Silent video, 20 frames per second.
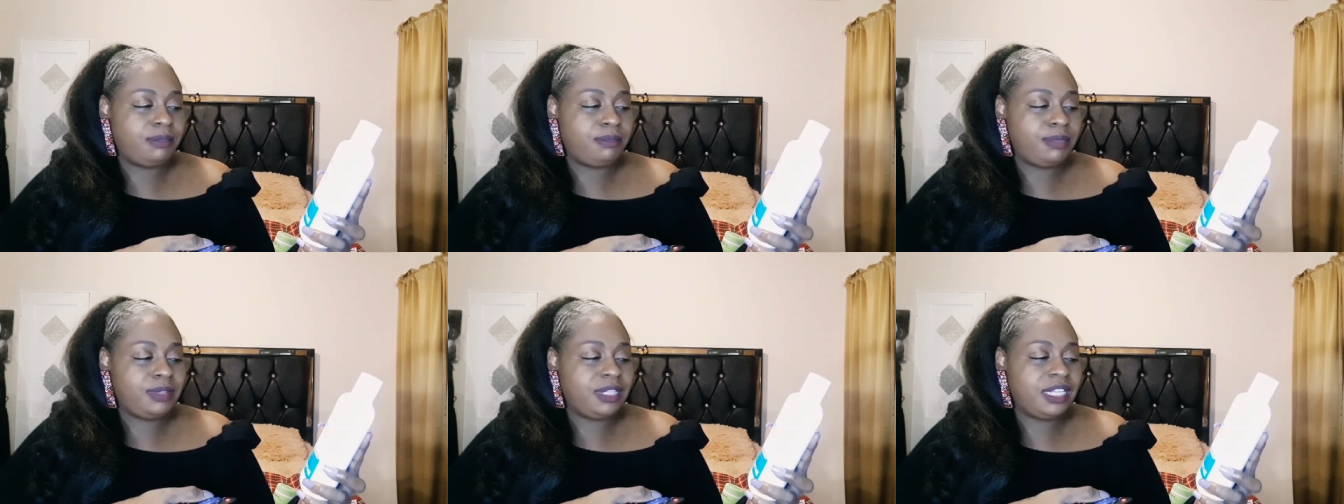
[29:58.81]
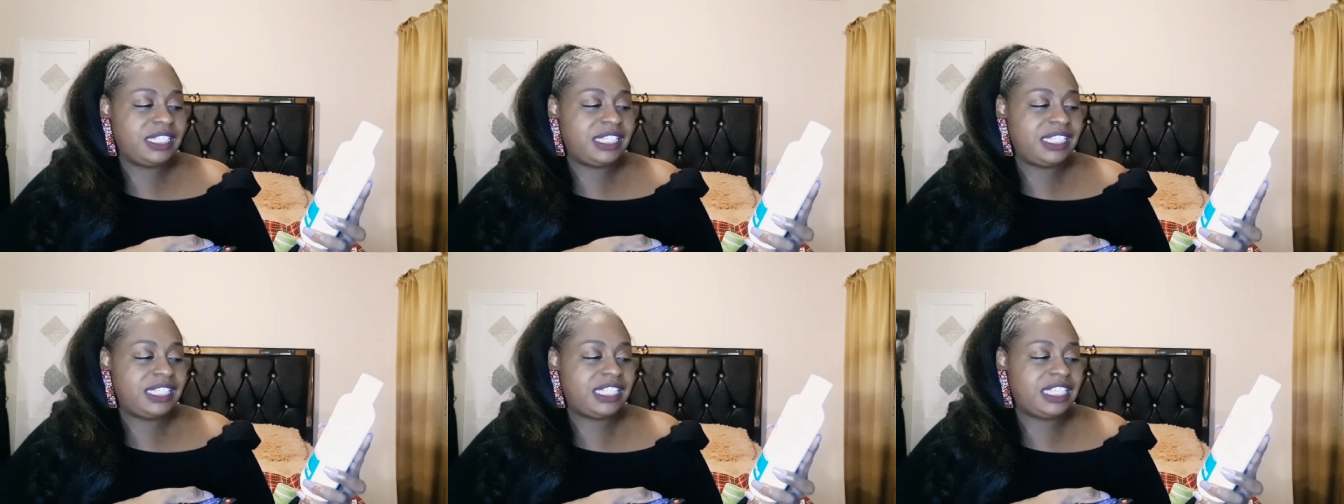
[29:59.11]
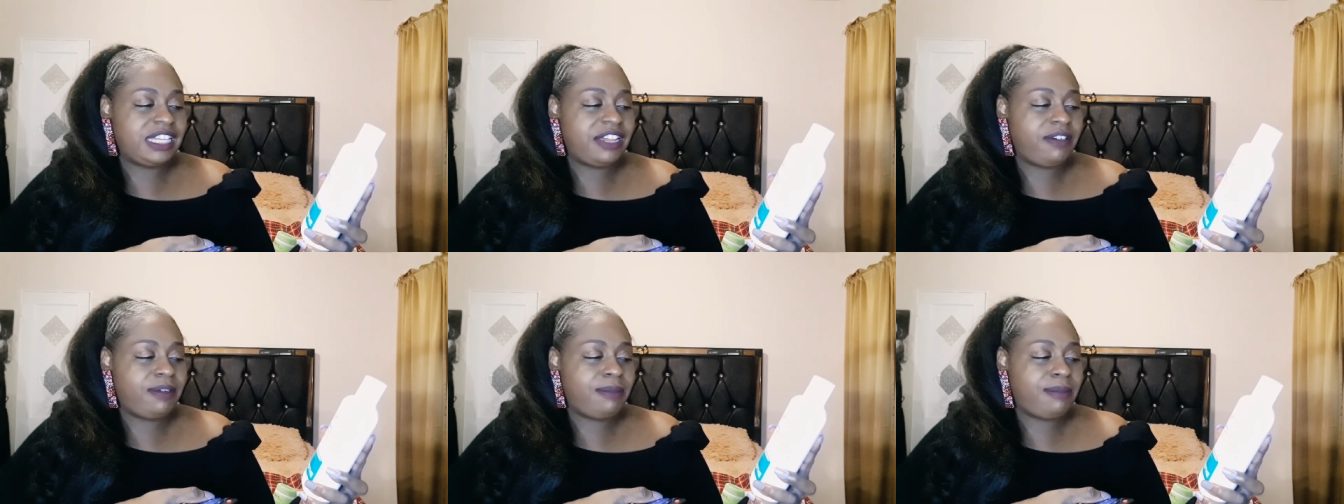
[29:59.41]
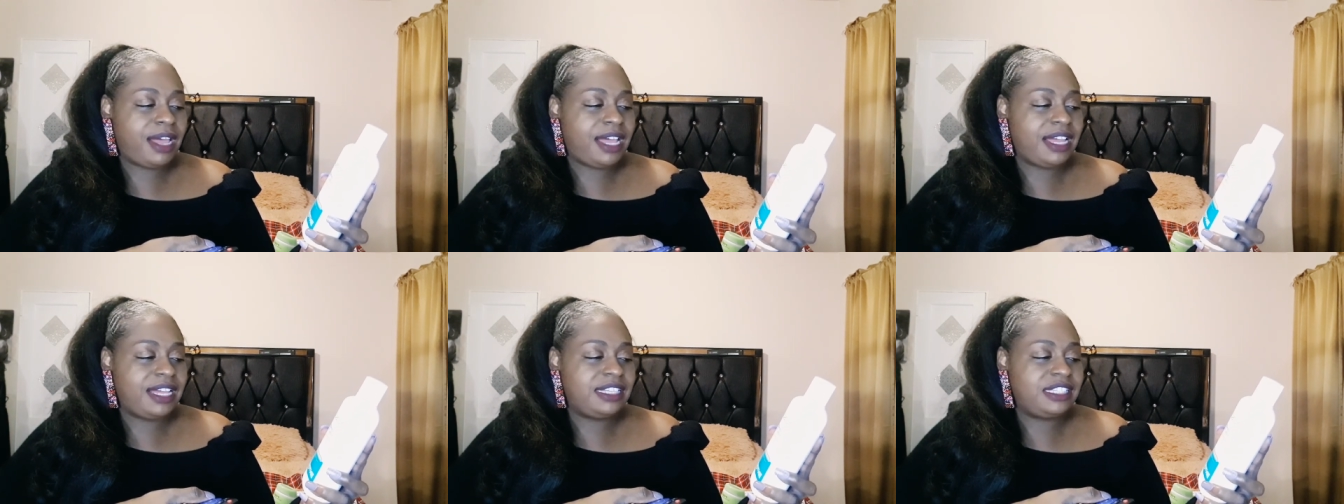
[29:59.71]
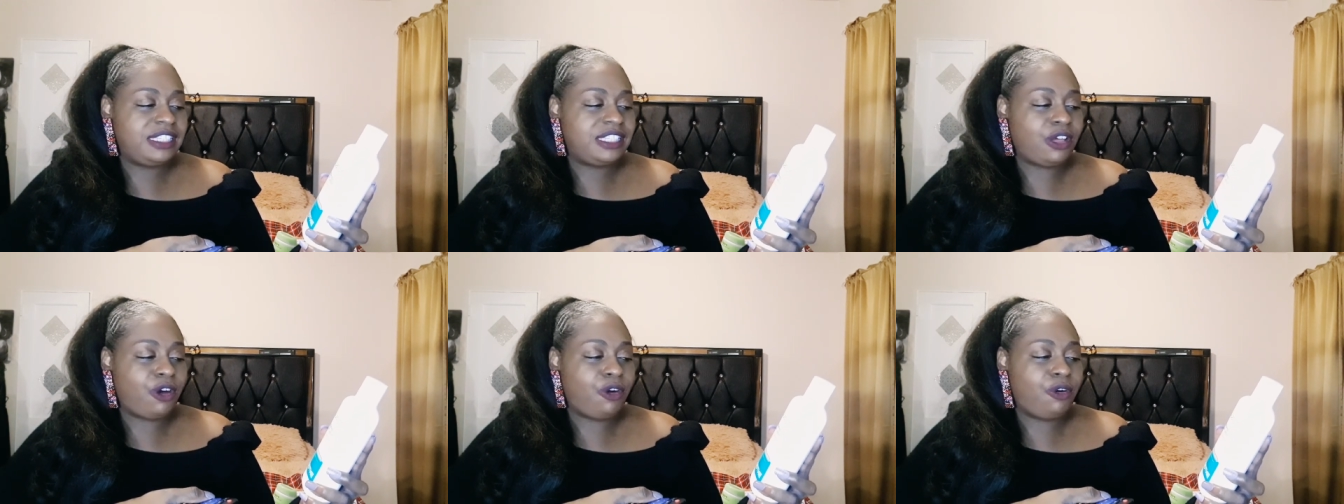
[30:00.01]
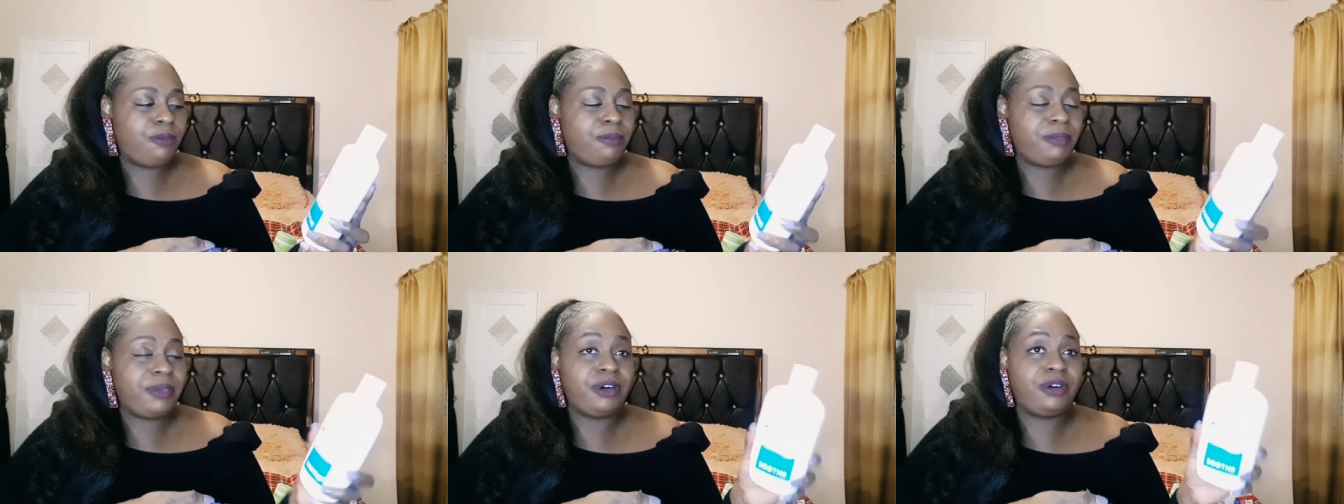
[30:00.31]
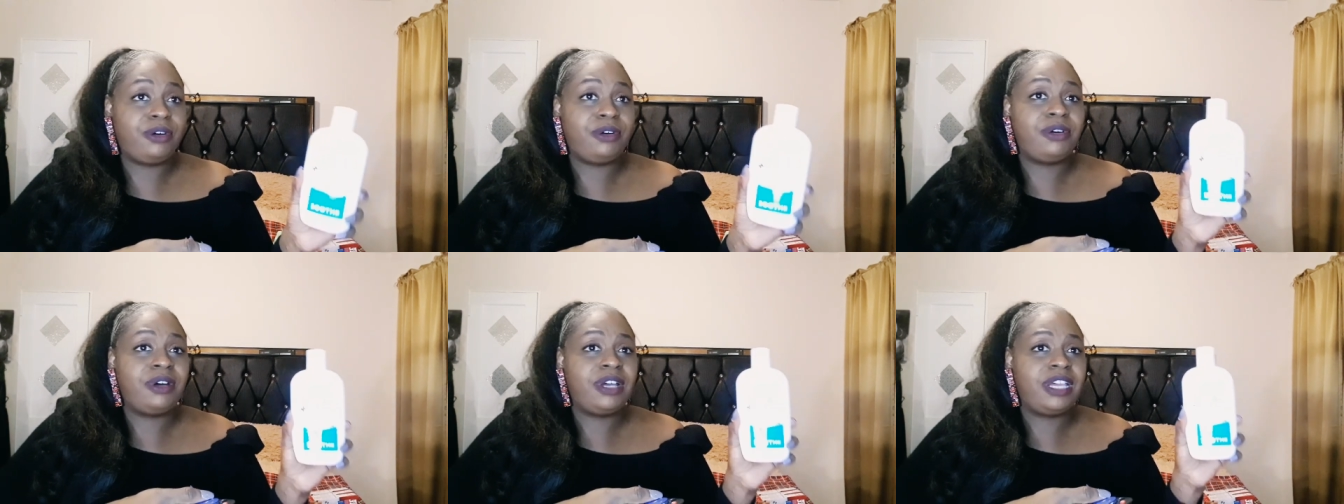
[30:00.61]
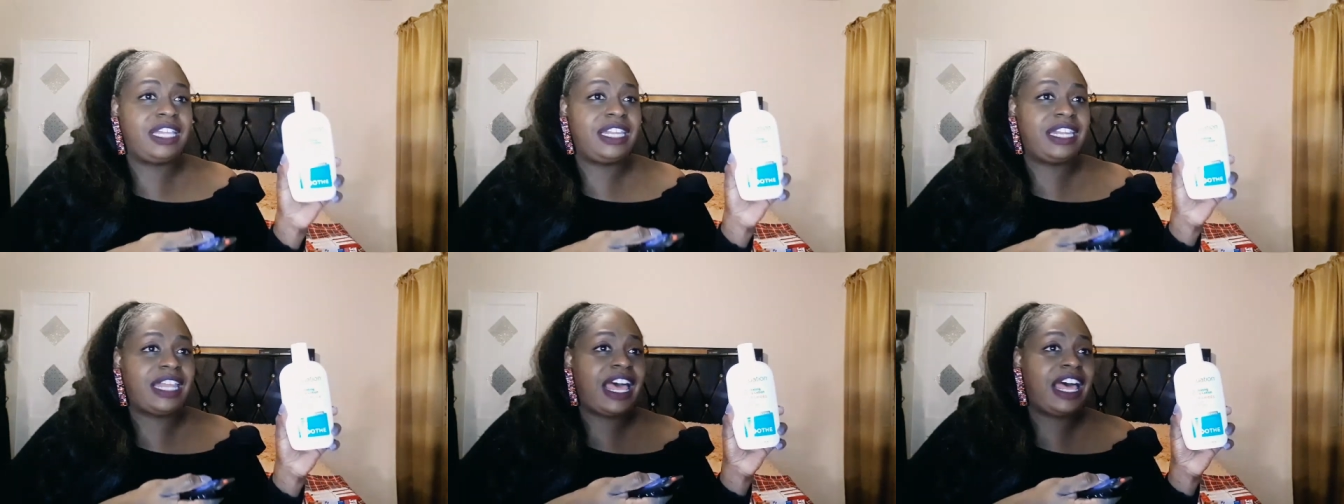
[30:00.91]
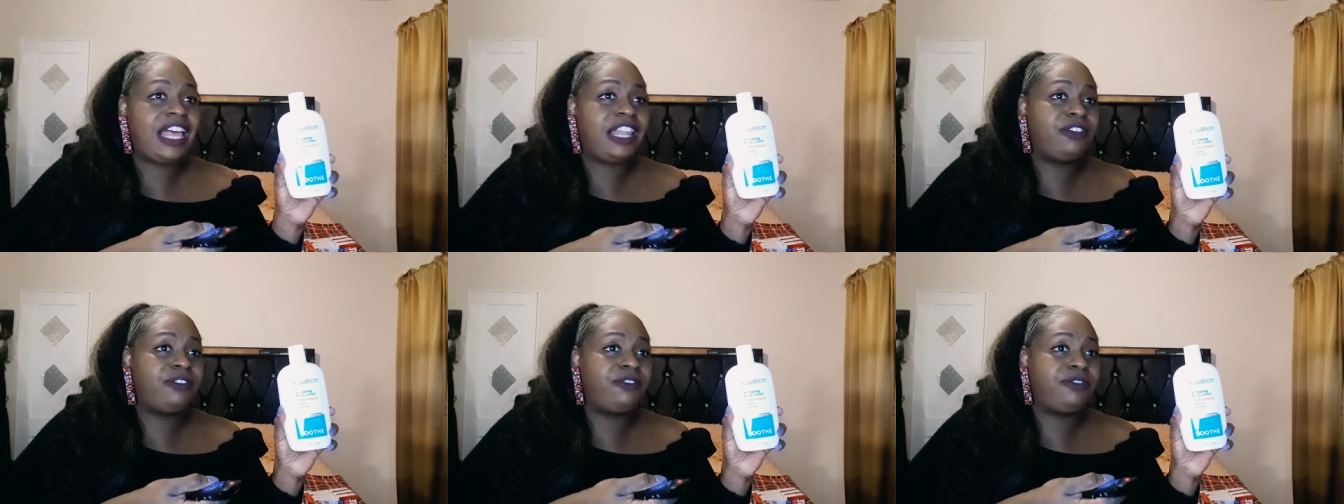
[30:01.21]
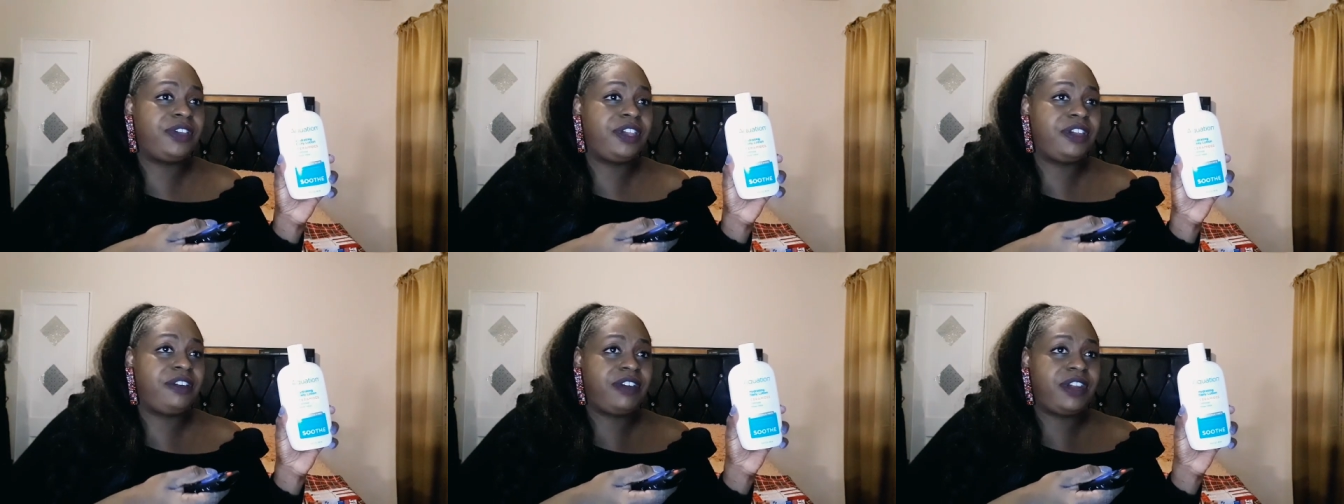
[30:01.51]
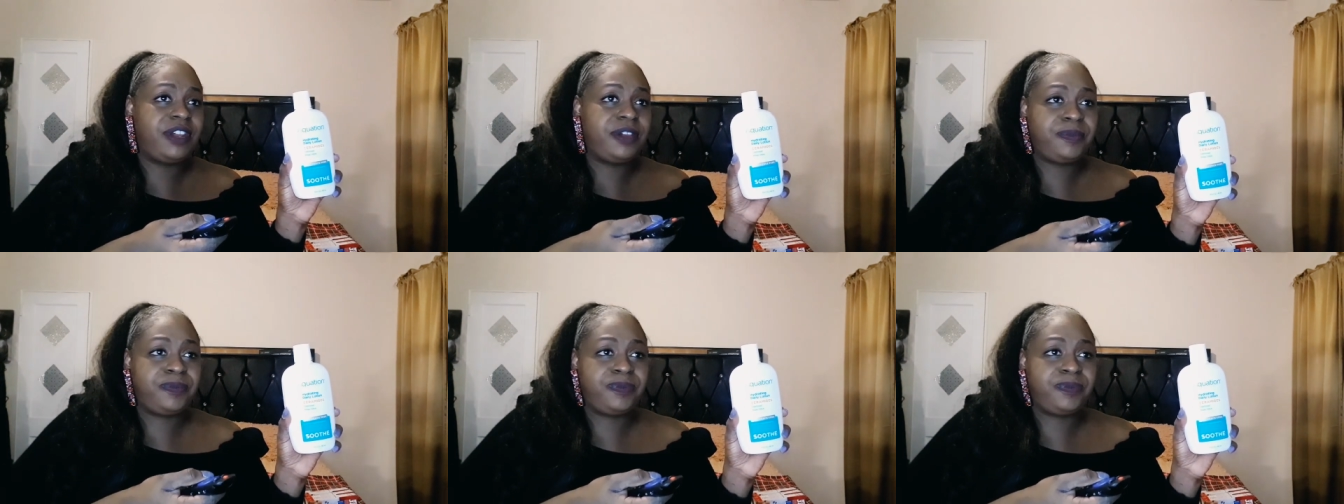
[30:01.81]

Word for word: plus ceramides, oatmeal, and aloe vera.